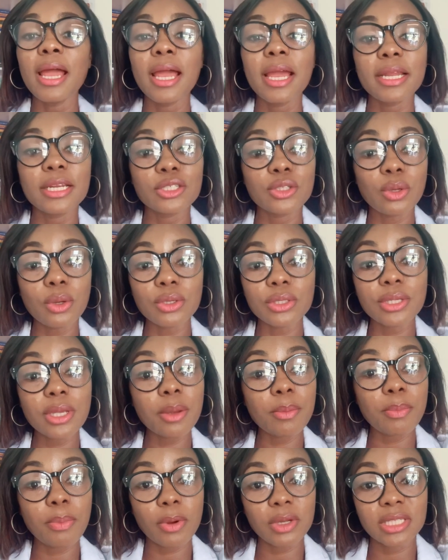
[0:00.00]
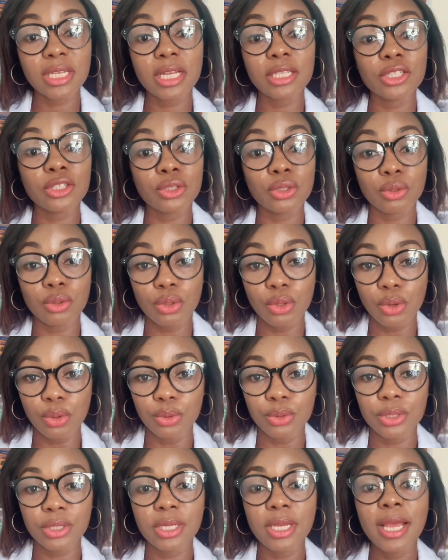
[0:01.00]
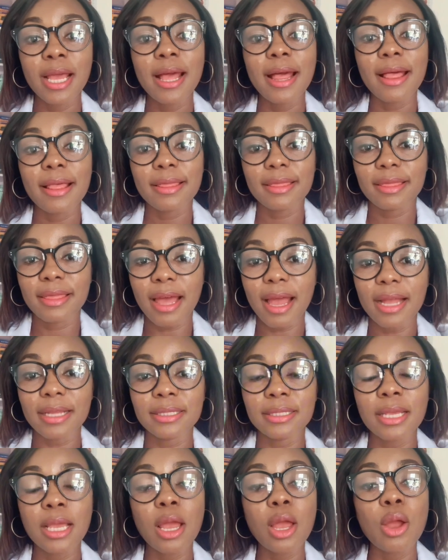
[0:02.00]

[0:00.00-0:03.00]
It is also important to note that